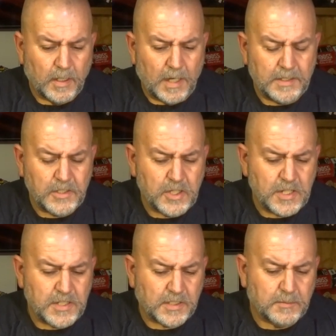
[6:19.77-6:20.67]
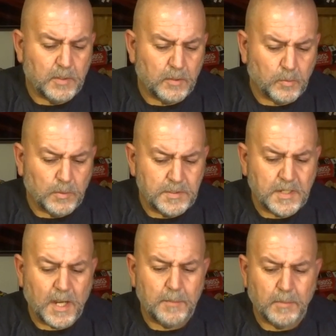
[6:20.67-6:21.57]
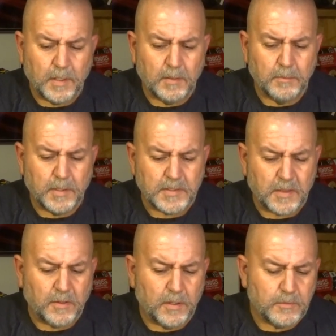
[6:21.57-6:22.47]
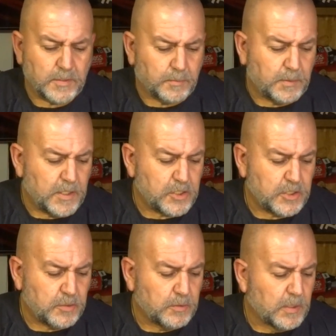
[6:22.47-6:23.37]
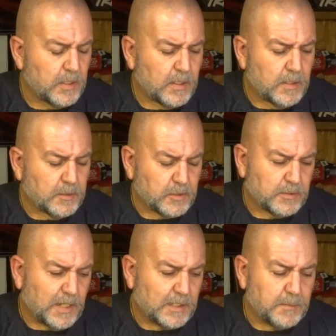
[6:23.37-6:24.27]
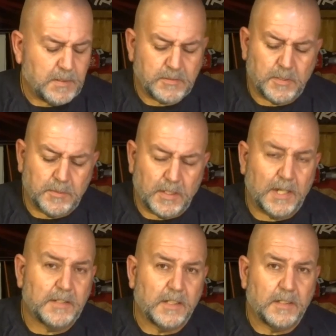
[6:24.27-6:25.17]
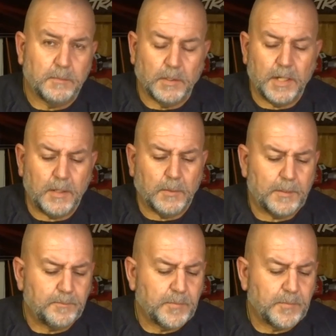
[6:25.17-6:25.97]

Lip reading: did change out the motor one time because I thought it was an issue. Turned out to be something I did. But anyway,